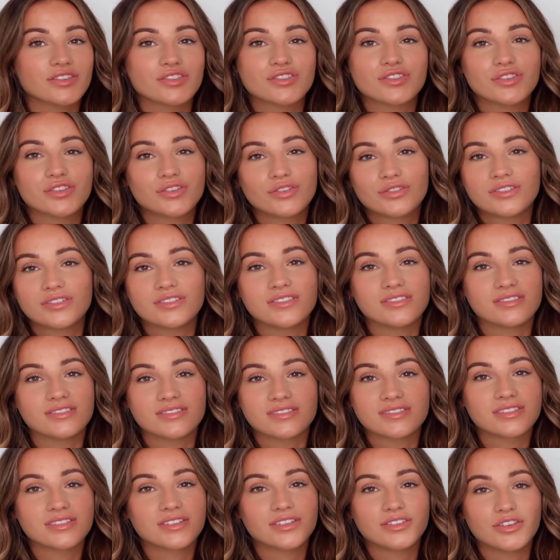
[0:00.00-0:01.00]
As soon
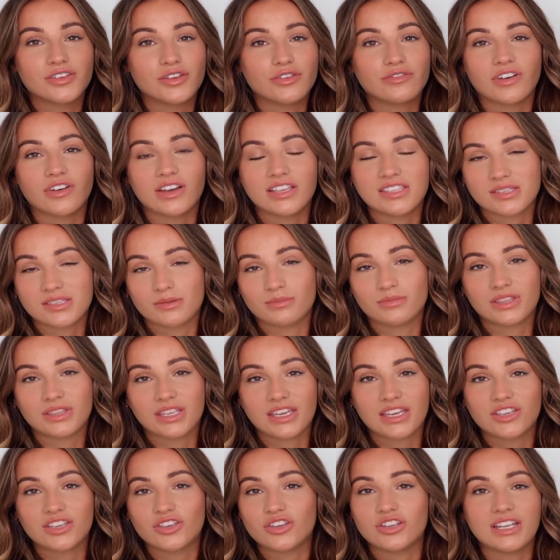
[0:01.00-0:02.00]
as you find
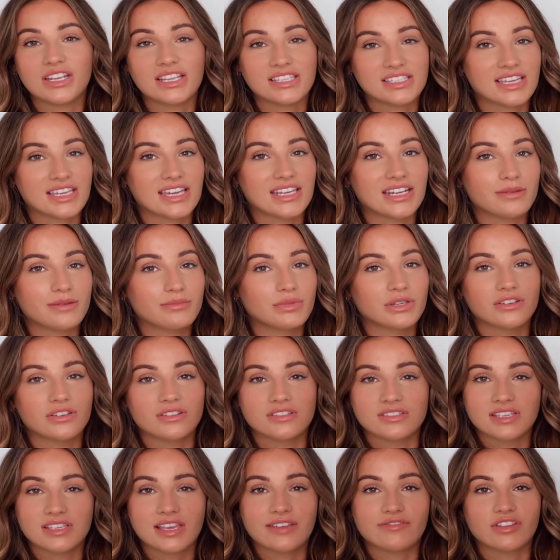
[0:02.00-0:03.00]
something, you need to get it,
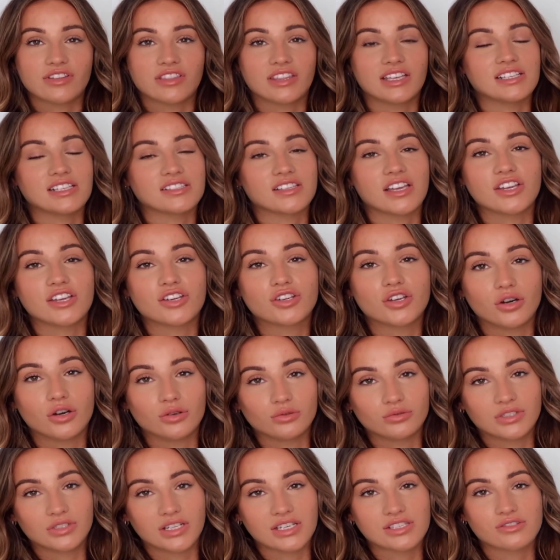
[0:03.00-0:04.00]
because everything's like
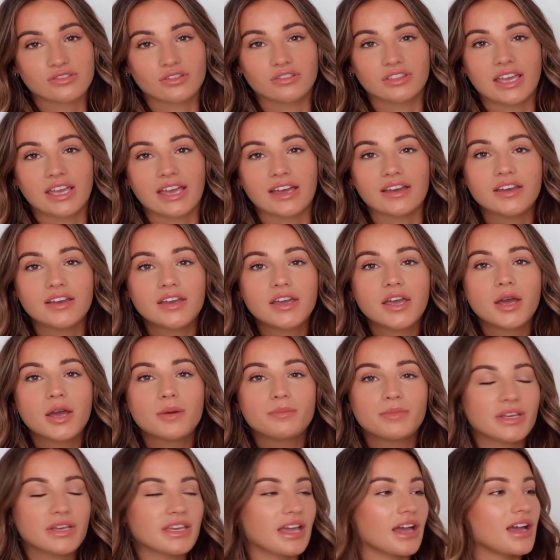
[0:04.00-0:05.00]
gold dust on there.
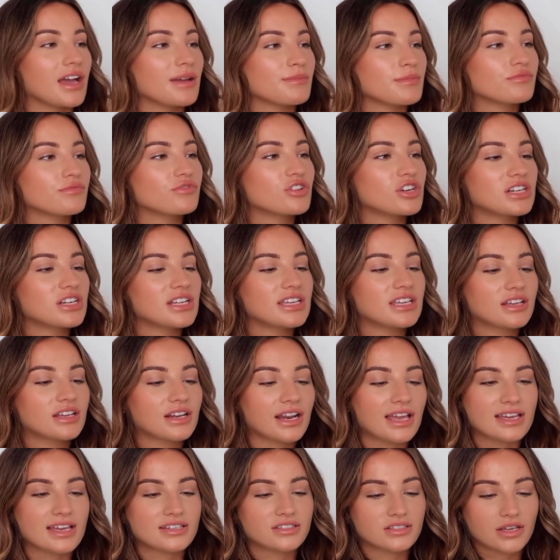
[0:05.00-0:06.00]
But yeah, I'm really
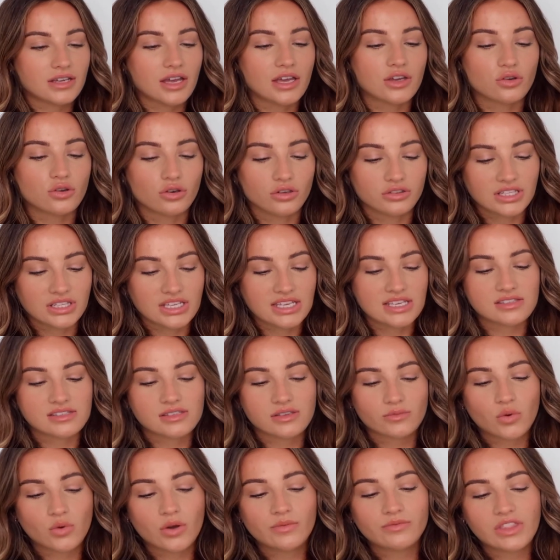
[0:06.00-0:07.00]
glad I got these.
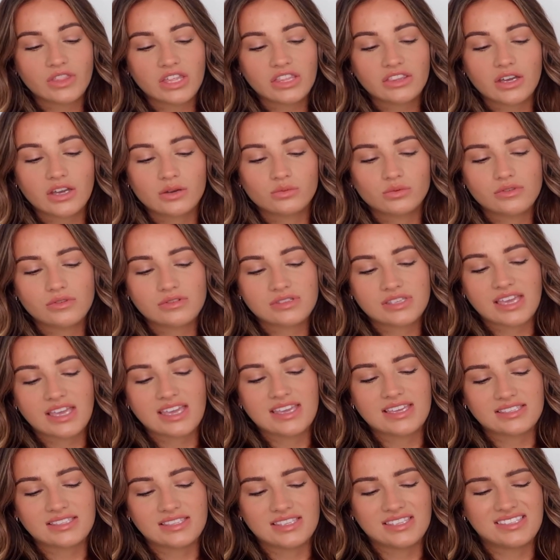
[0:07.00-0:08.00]
One thing that I will
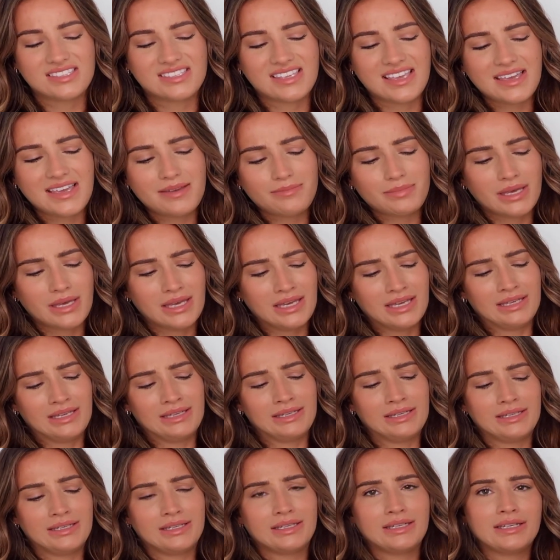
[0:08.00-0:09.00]
say is the zip
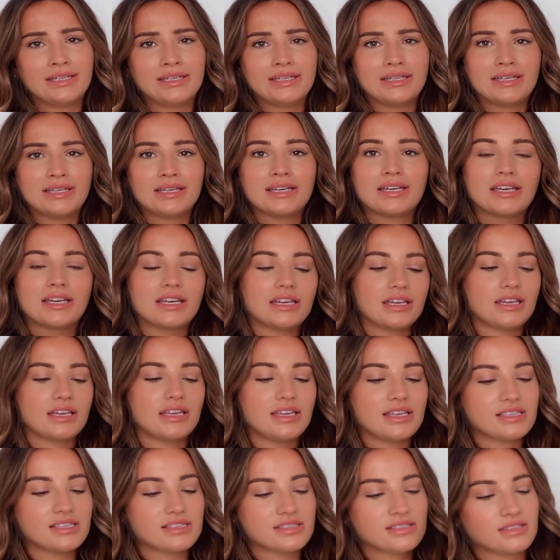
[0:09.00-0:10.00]

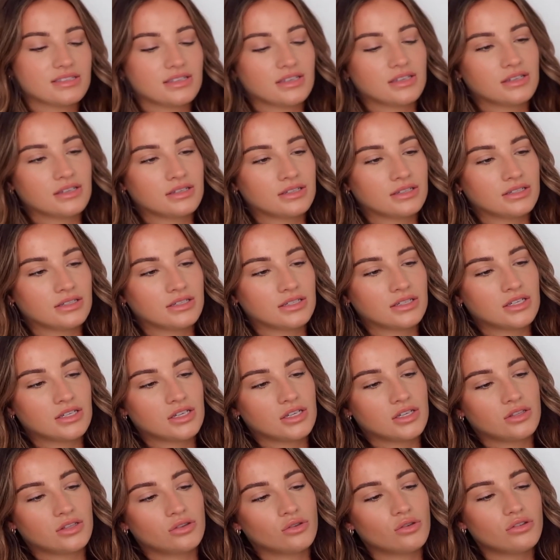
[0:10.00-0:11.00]
is
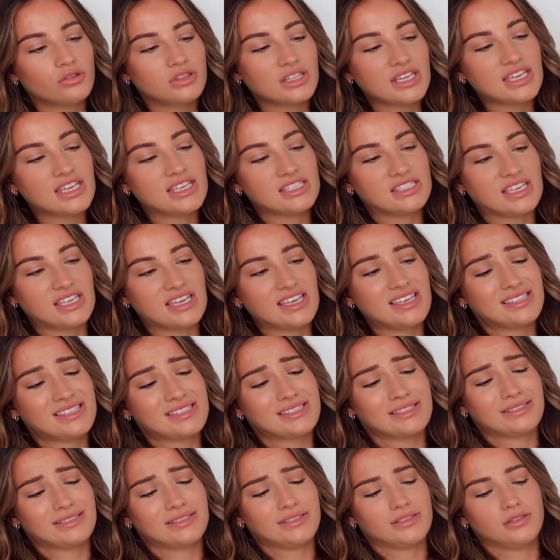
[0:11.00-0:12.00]
not the
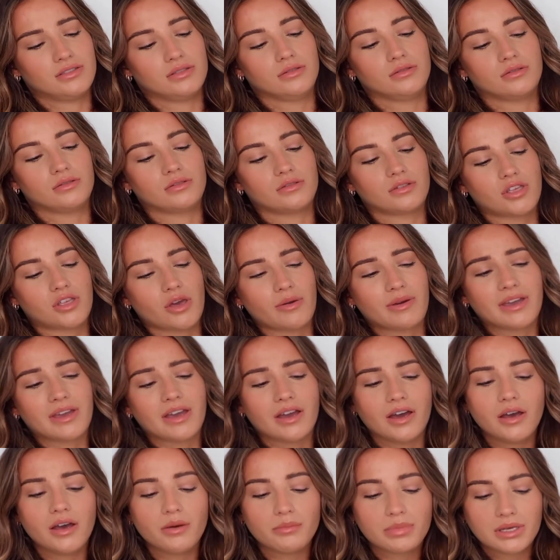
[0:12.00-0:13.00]
easiest going
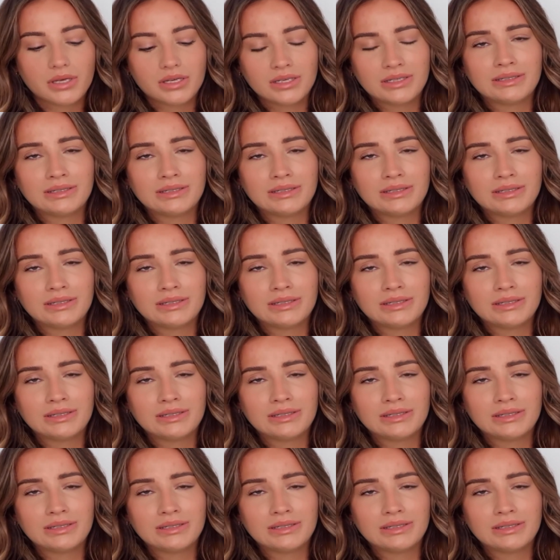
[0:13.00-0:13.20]
up.